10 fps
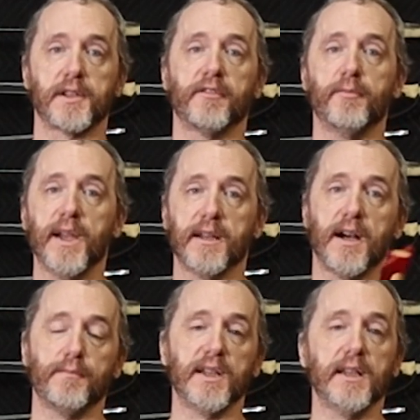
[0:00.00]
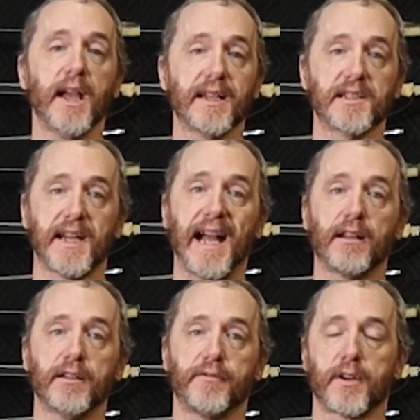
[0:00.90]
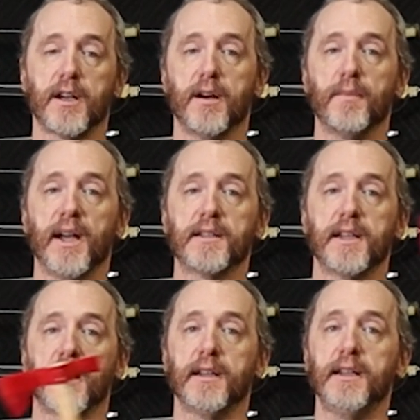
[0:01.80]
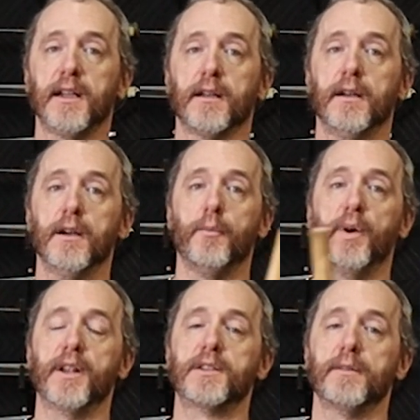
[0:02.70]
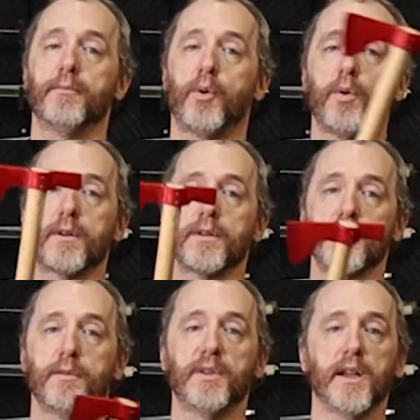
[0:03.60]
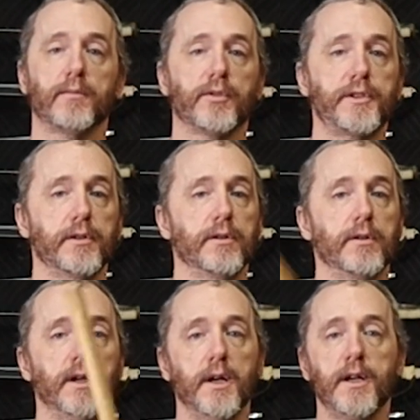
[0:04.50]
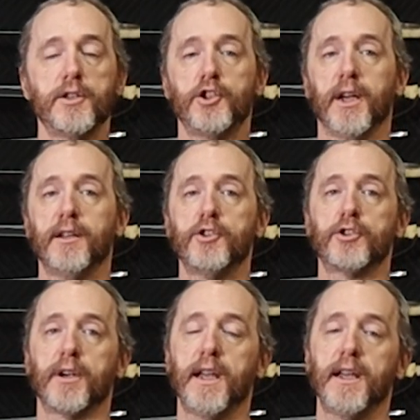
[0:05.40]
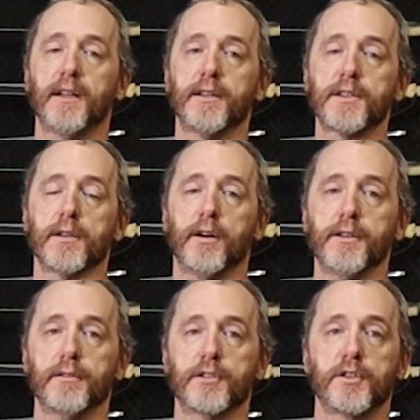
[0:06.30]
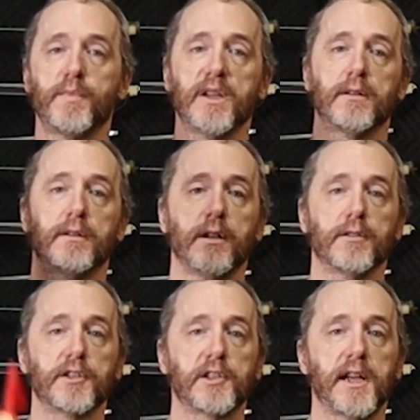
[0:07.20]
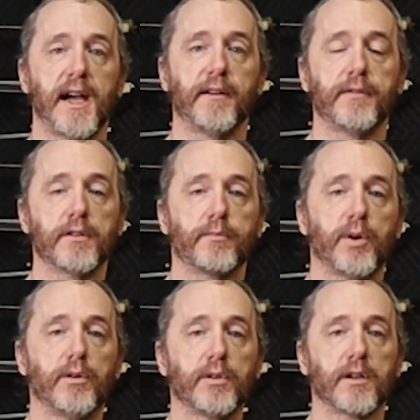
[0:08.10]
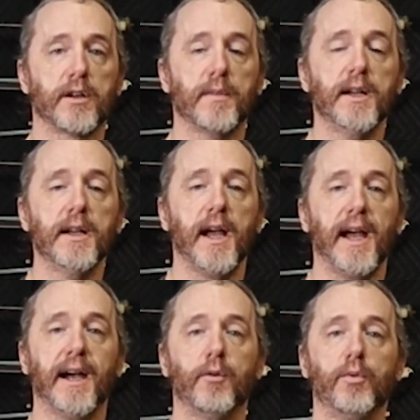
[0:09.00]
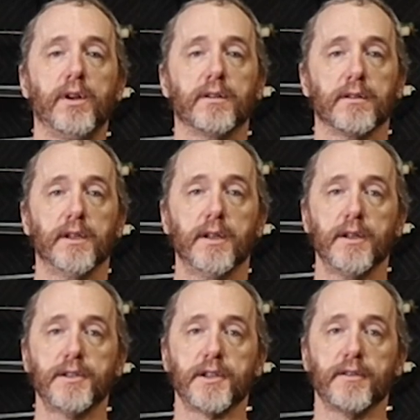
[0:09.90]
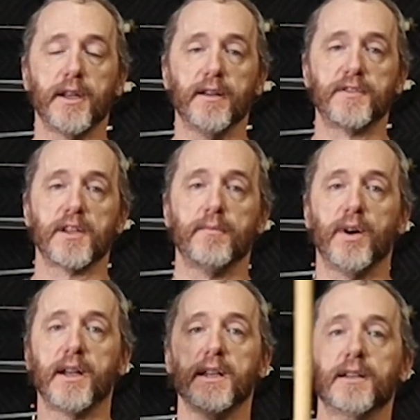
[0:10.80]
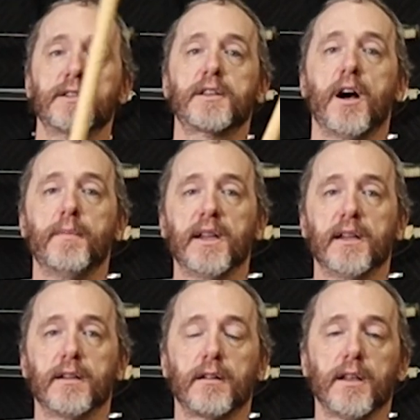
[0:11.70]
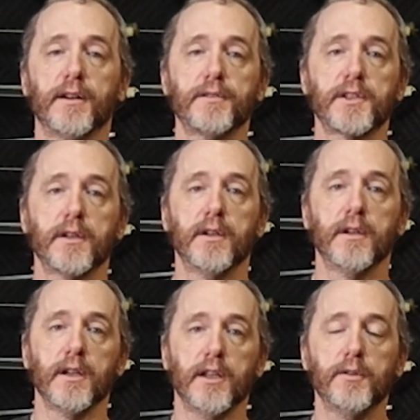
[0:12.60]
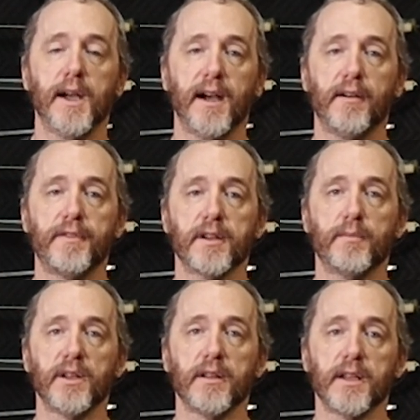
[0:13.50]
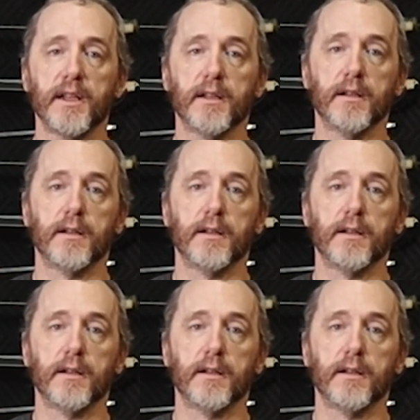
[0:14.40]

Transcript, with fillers: stuff may not be exactly for combat technique, but it's important to be able to change your hands on your spear, your staff, your polearm at will, so that if somebody is coming in close, you have the ability